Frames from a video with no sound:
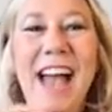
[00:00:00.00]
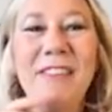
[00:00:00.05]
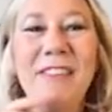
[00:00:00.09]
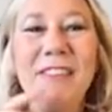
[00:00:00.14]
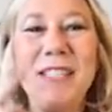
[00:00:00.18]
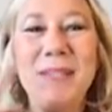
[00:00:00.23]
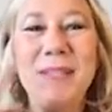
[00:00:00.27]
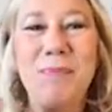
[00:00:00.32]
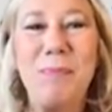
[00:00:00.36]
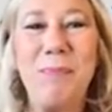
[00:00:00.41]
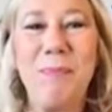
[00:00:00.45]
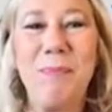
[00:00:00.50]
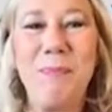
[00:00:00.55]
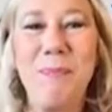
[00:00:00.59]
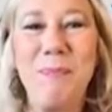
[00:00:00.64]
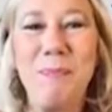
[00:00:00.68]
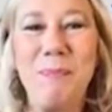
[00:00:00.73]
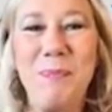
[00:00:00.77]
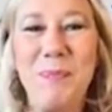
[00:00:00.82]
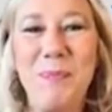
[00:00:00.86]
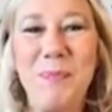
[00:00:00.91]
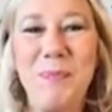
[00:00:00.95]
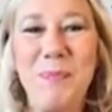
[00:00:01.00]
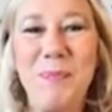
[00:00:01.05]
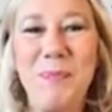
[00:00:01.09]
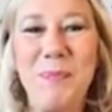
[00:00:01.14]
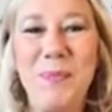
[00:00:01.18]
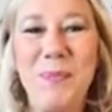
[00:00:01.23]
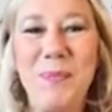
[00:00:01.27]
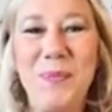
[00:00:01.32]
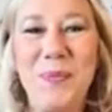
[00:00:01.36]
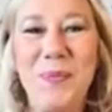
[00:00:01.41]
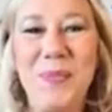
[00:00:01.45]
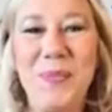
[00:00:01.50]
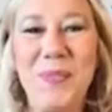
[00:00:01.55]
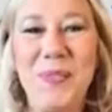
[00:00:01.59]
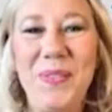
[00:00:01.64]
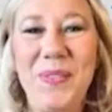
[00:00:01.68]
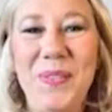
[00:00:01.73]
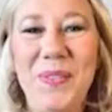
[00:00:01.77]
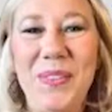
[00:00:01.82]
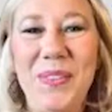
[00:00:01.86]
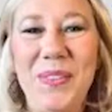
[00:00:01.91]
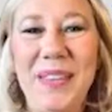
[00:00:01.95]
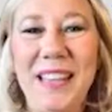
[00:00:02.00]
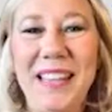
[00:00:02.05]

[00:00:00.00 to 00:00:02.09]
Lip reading: (not speaking)